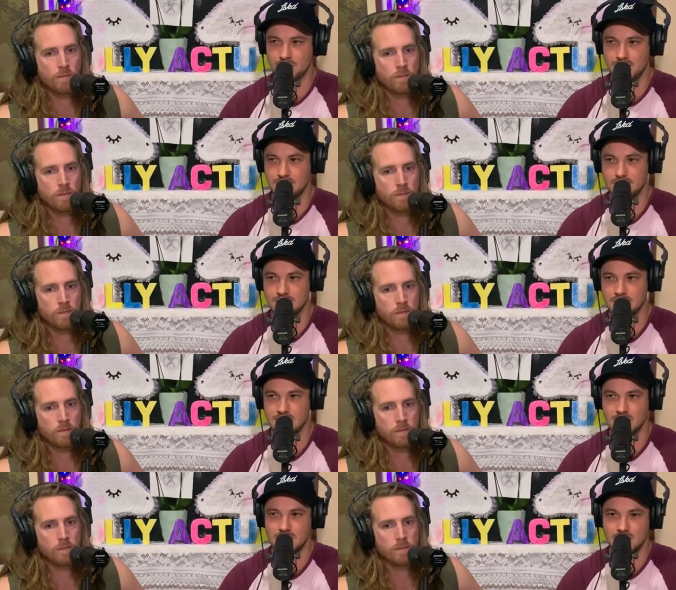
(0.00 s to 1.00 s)
Speaker 1: nearly.
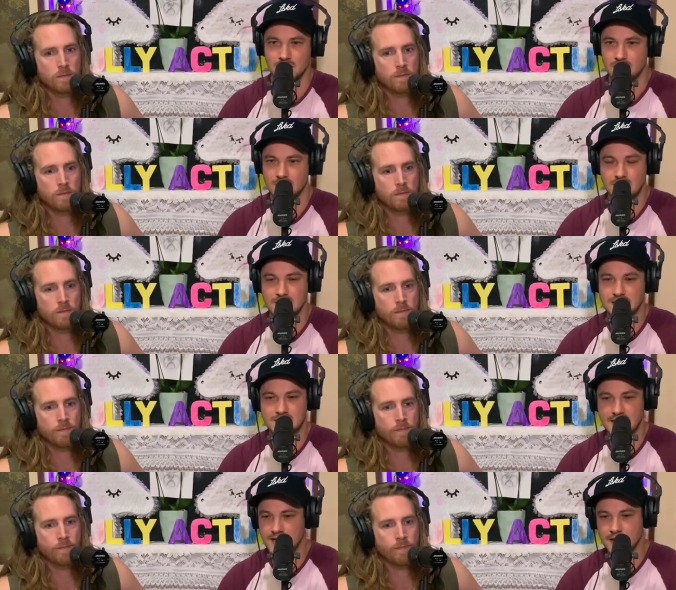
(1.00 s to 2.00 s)
He's
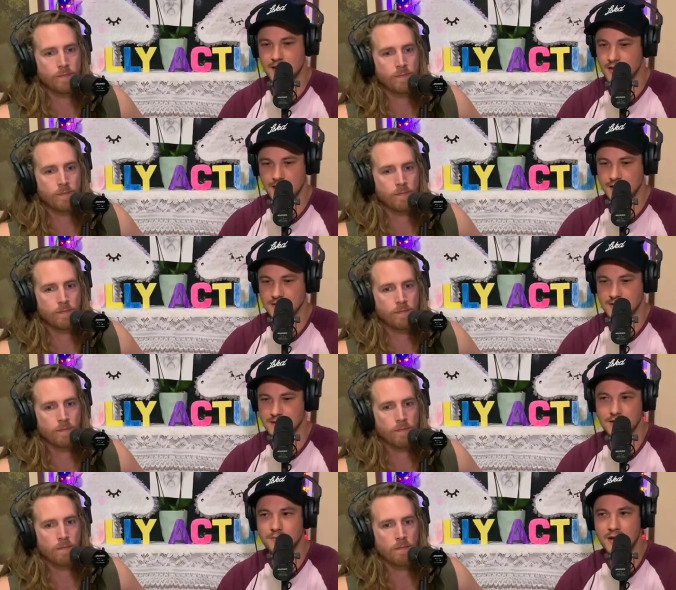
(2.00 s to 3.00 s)
seen things
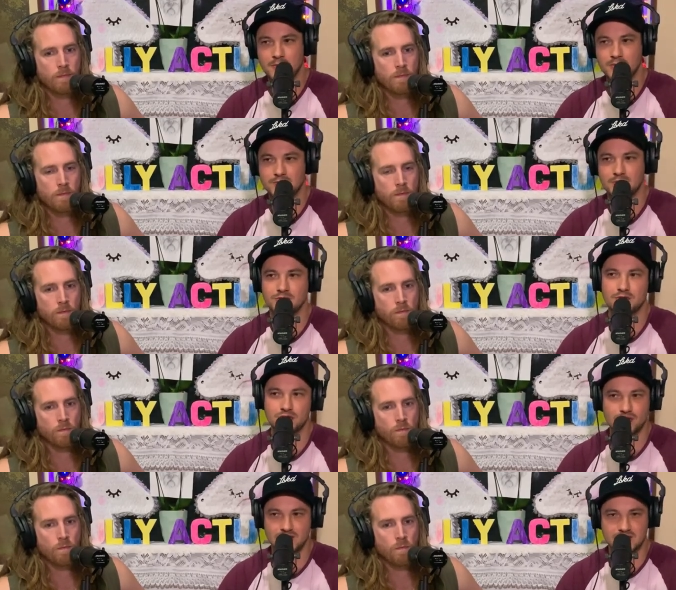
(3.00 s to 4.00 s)
that people
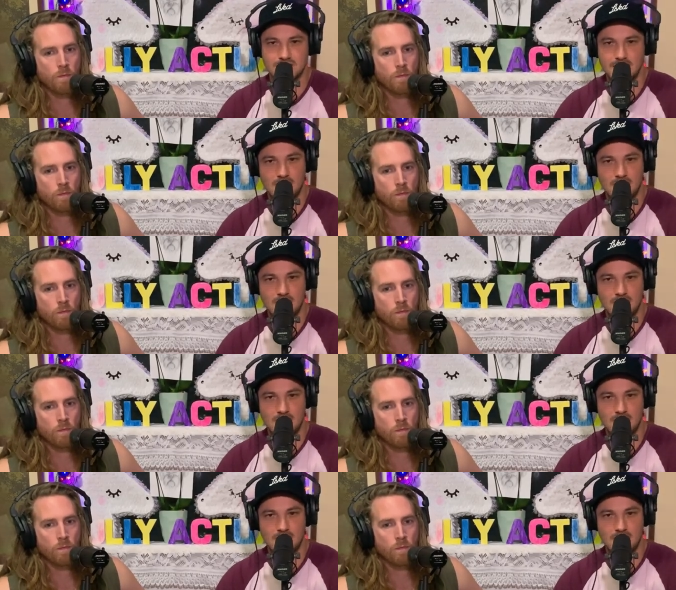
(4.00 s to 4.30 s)
shouldn't see,